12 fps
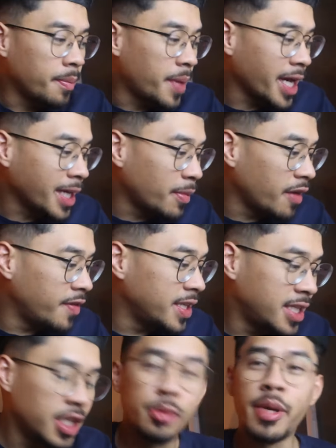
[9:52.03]
back in my
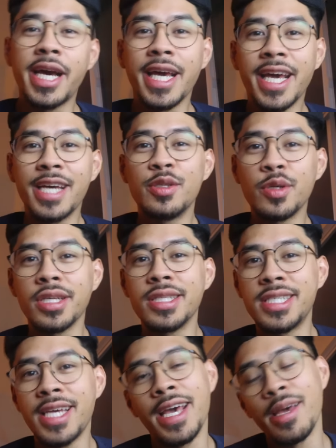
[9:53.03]
vintage bag, I guess you
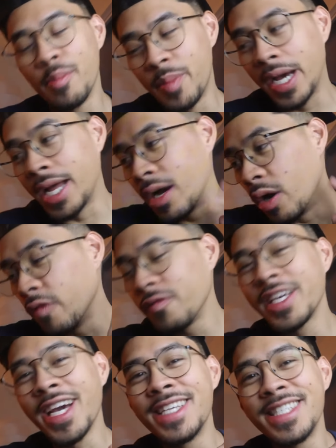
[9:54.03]
can say. But
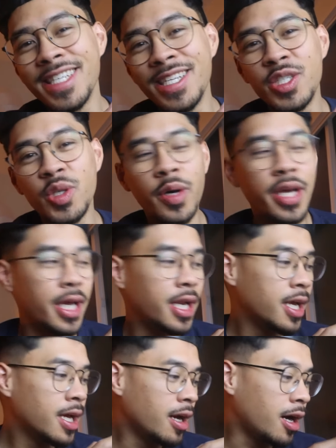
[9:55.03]
hopefully you guys did enjoy it.